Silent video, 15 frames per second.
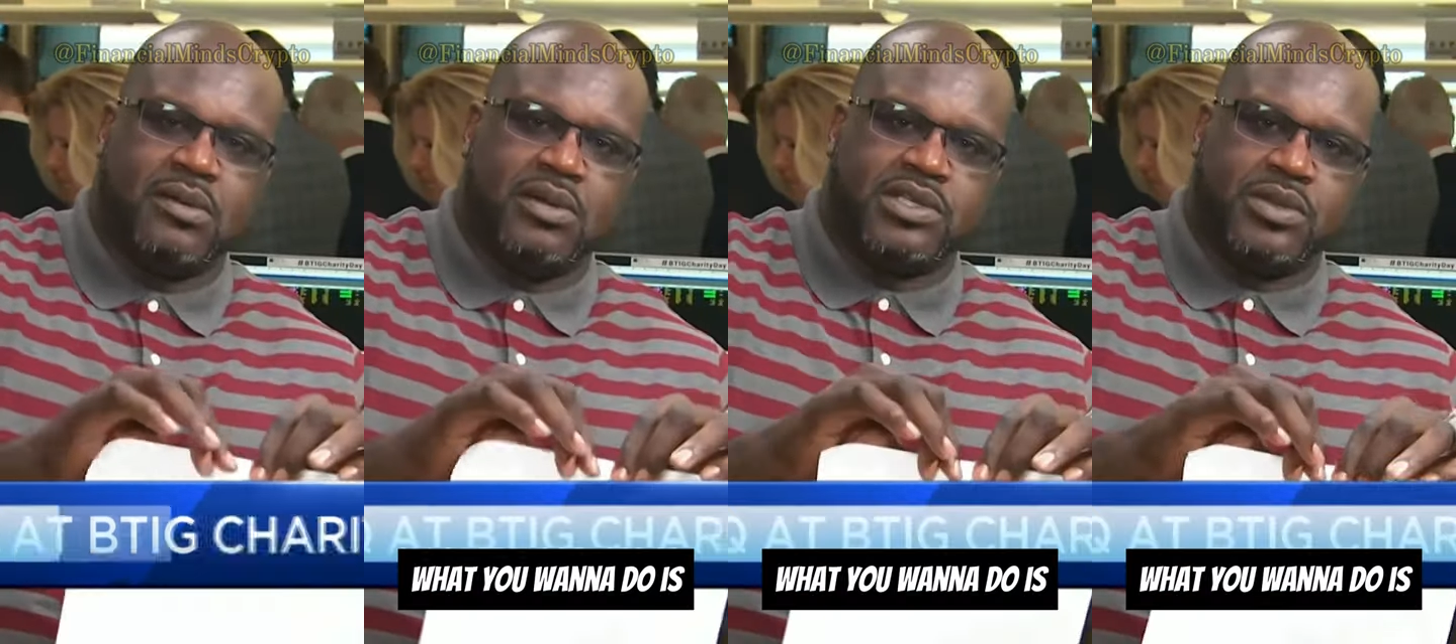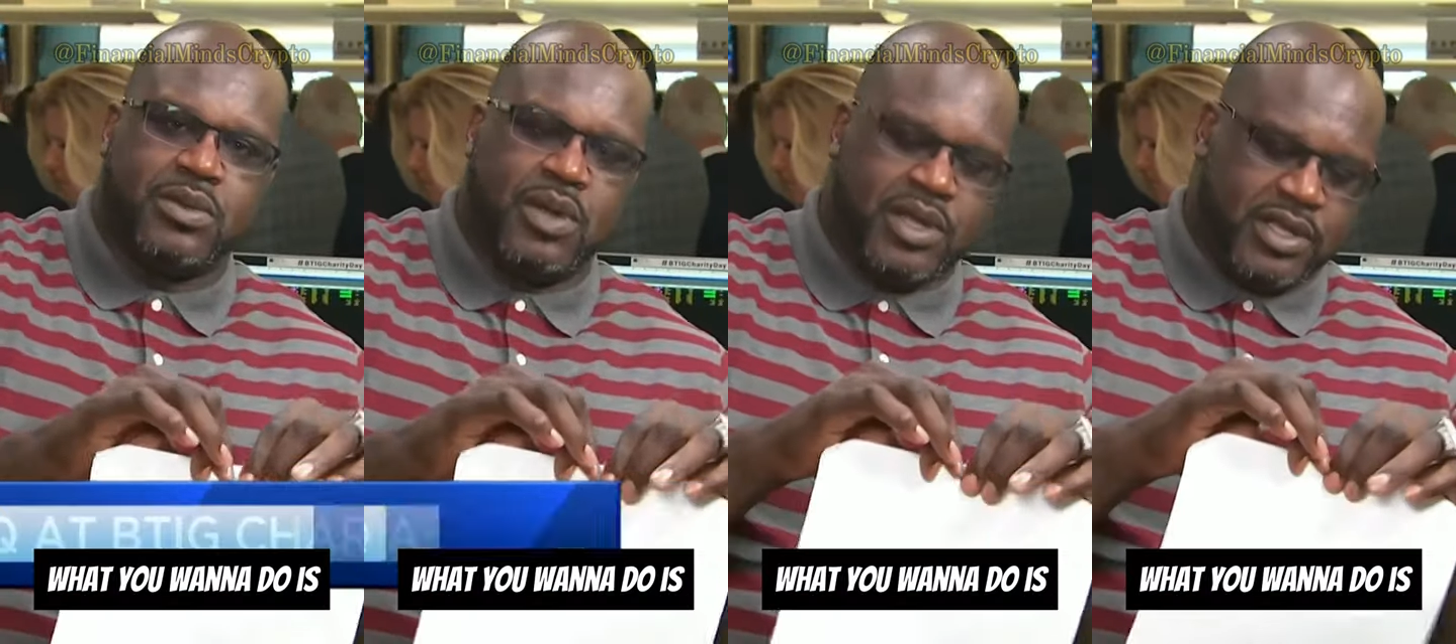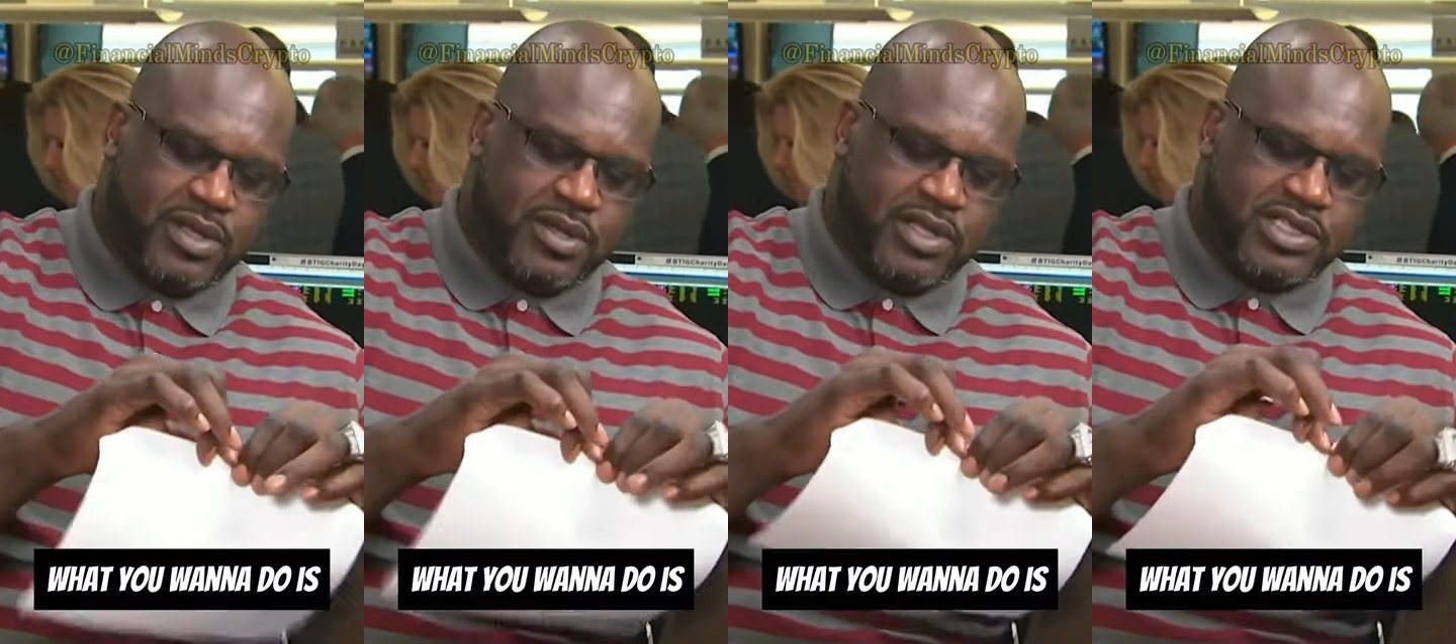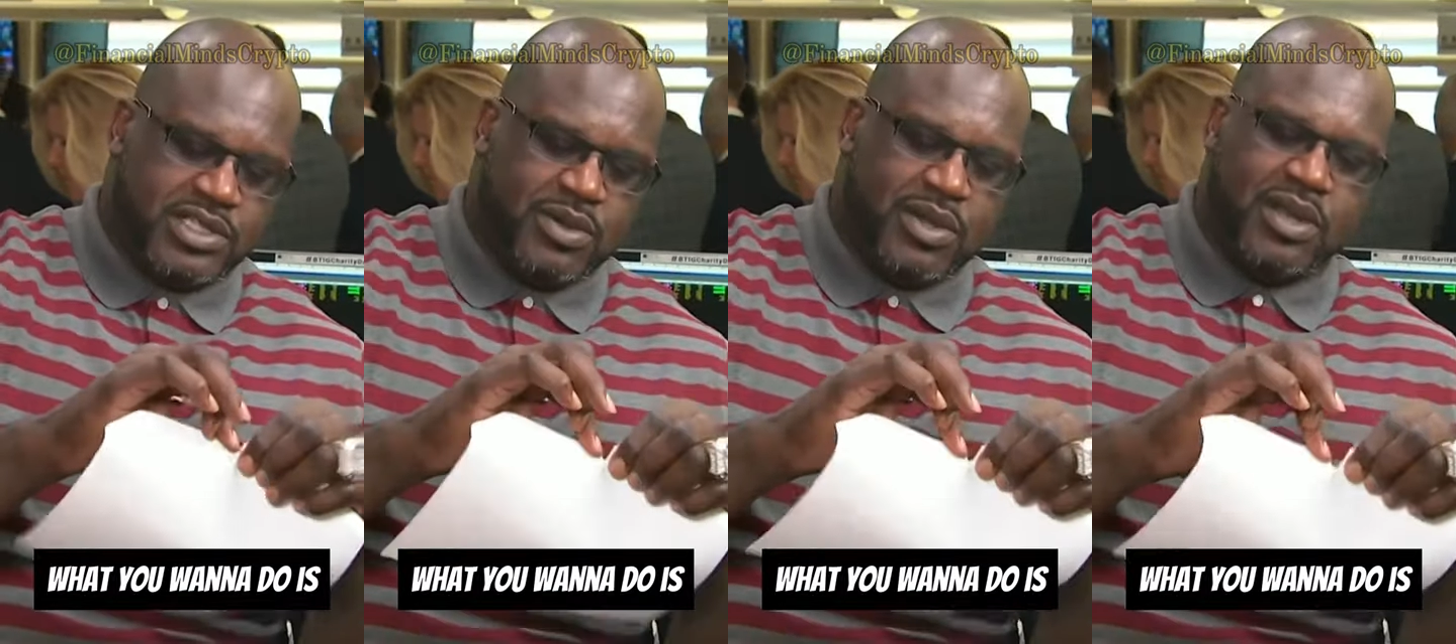What you want to
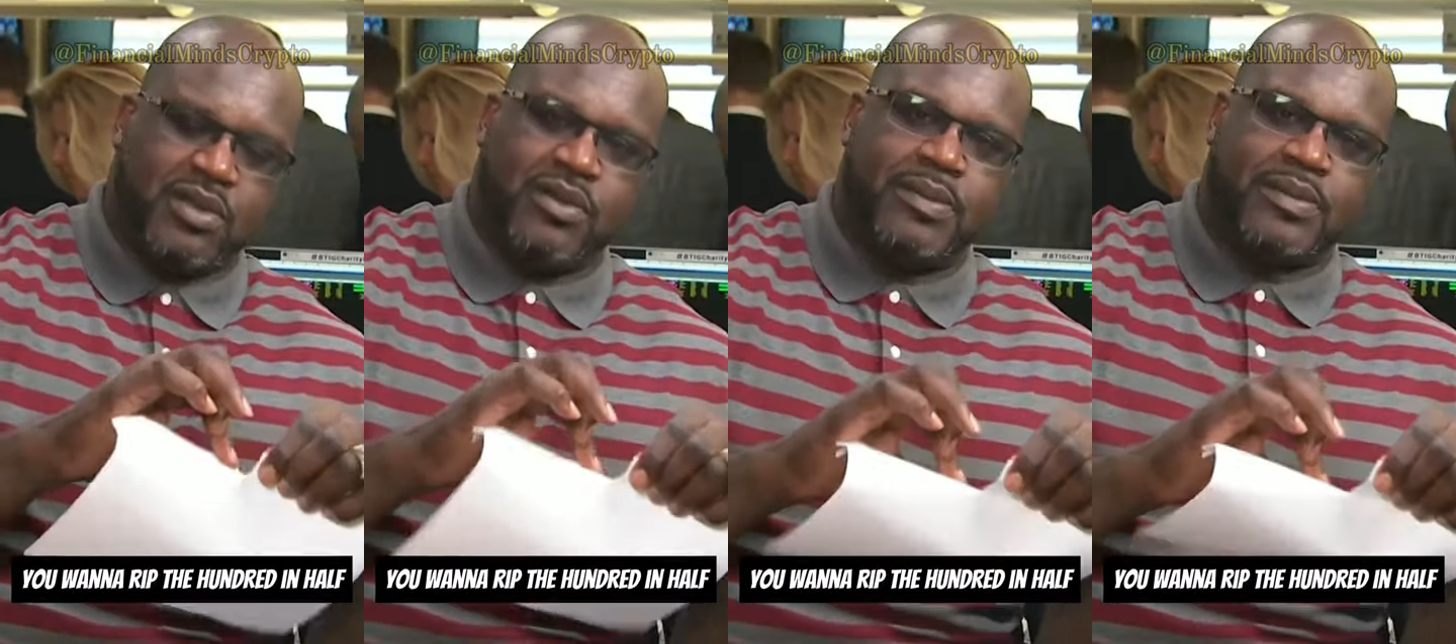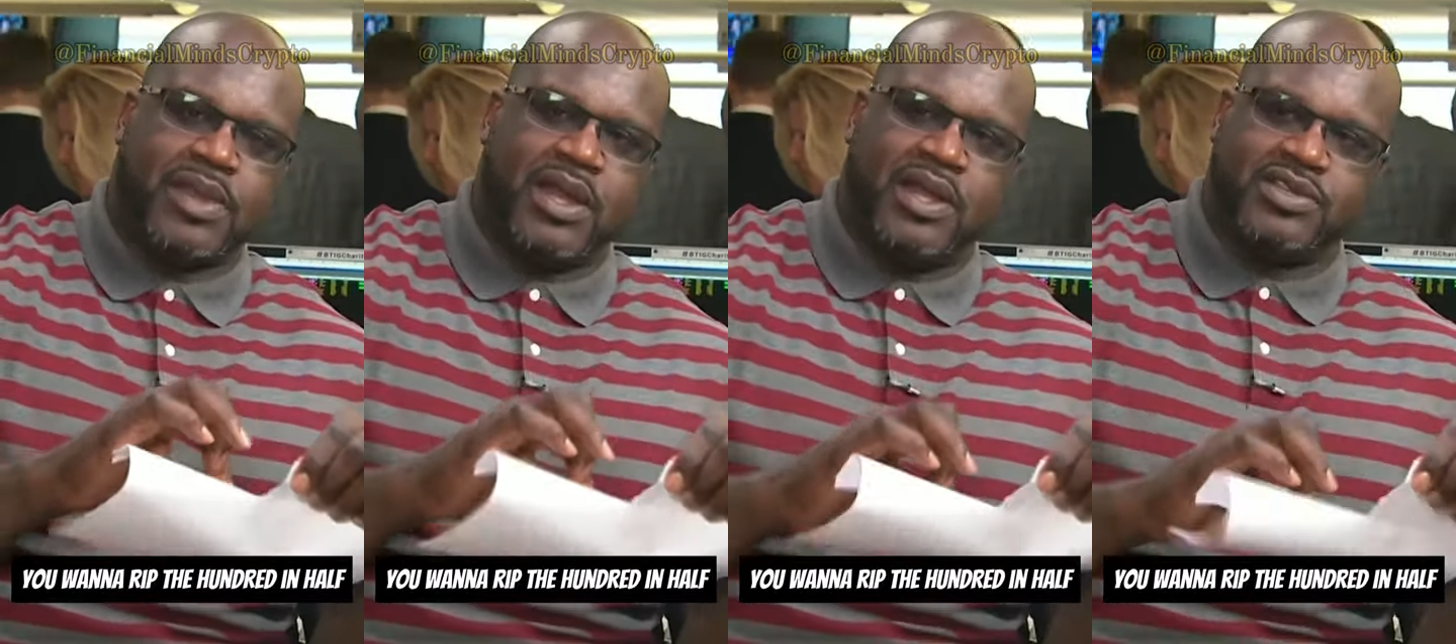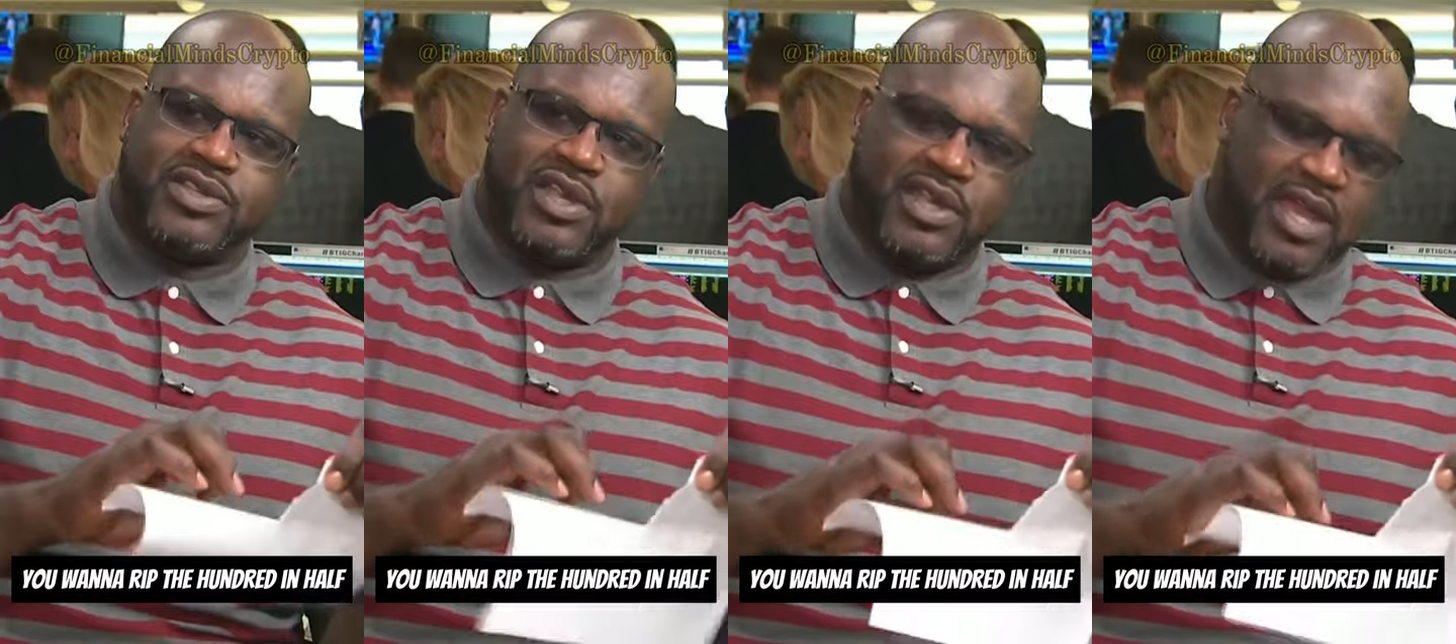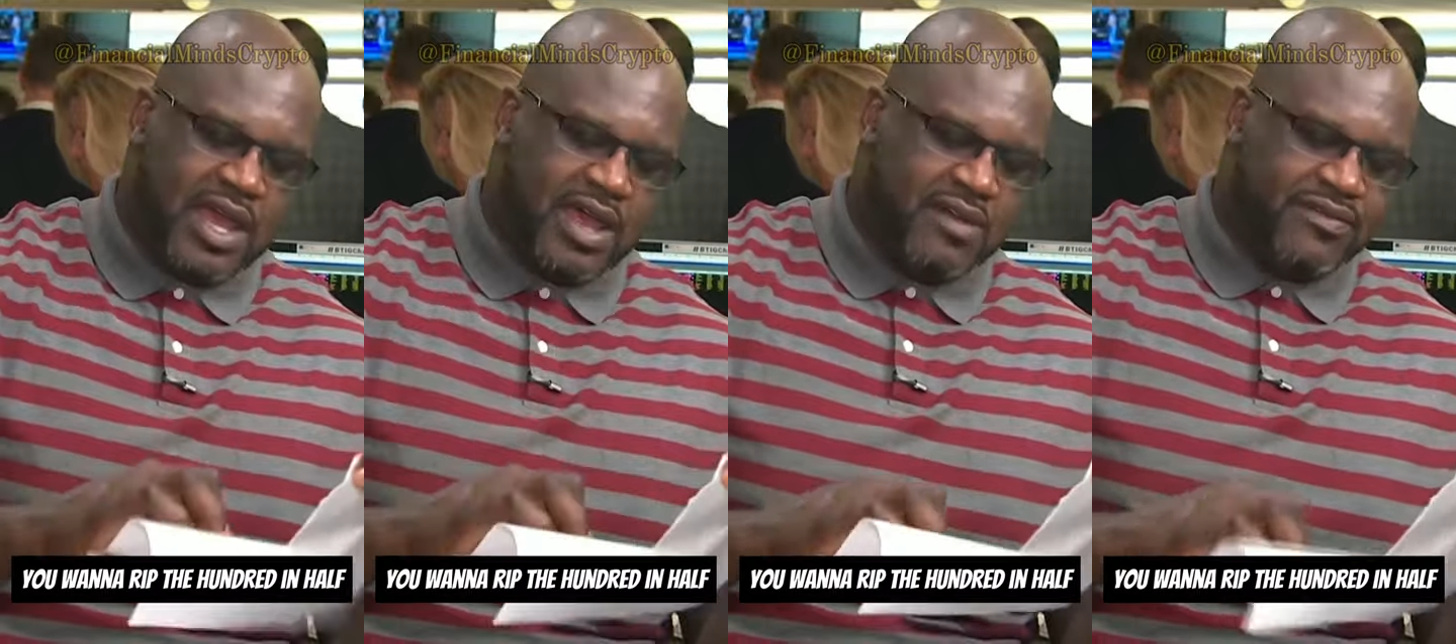do is you want to rip the
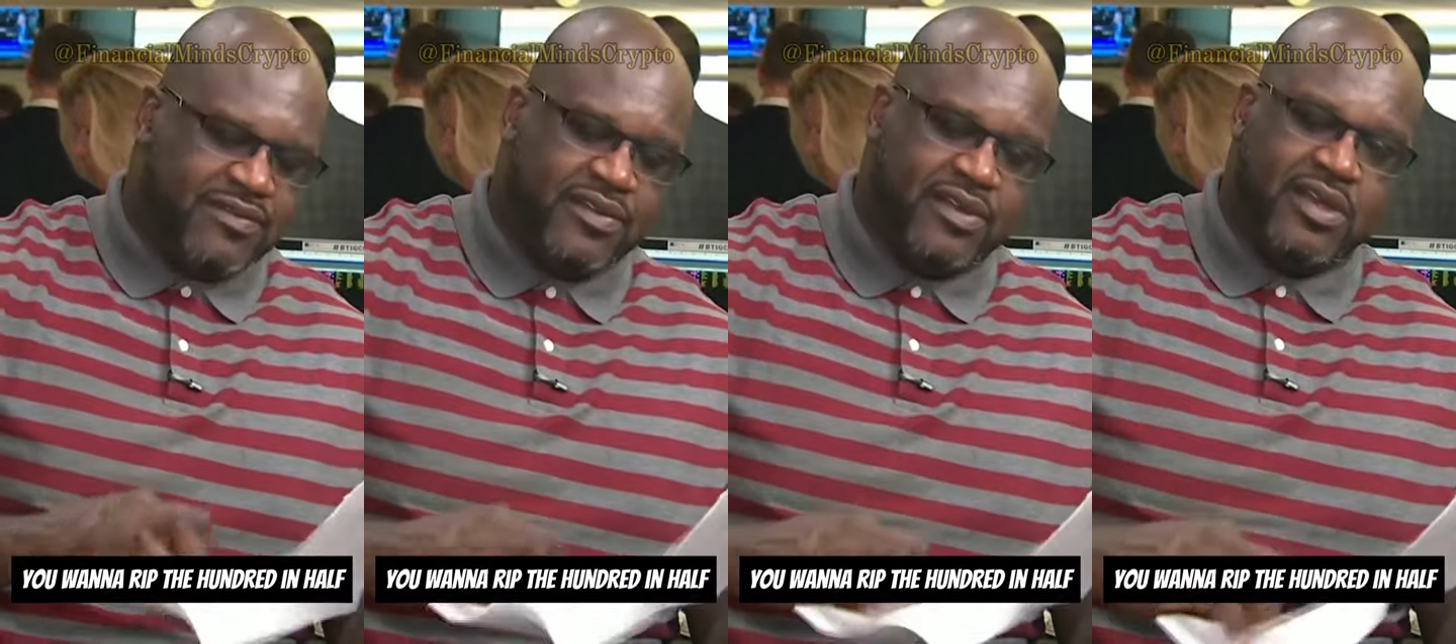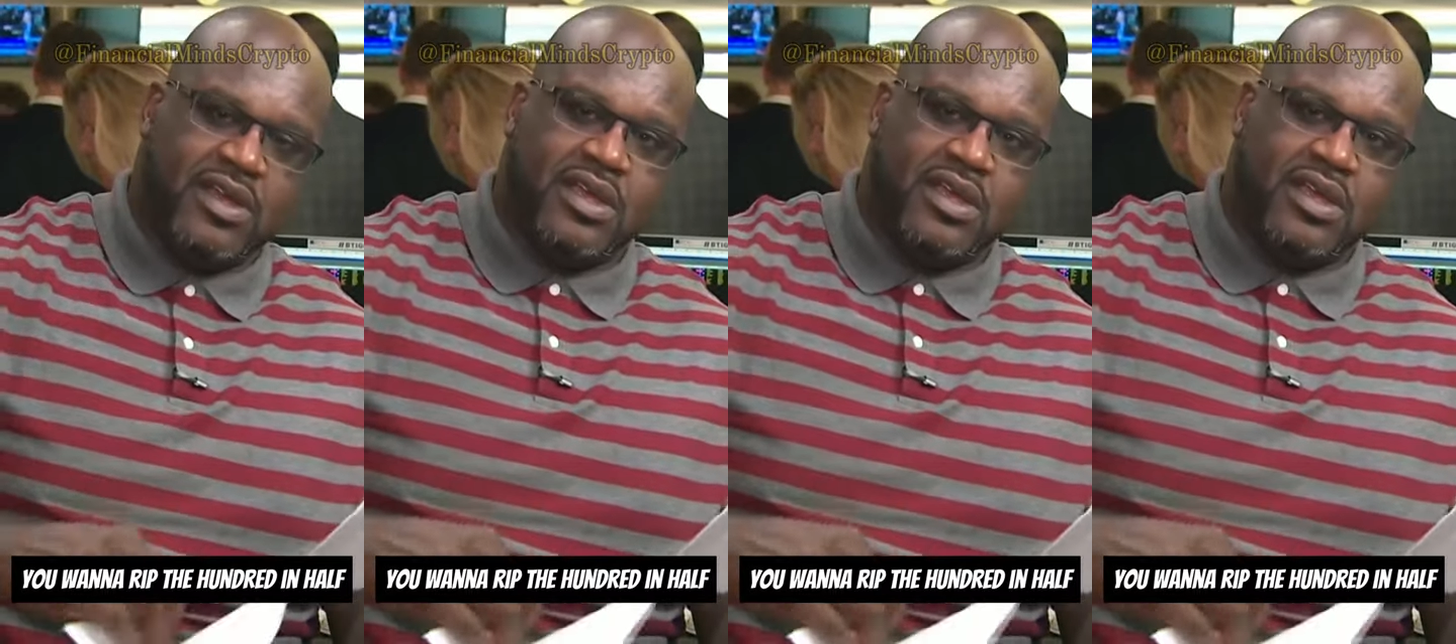100 in half.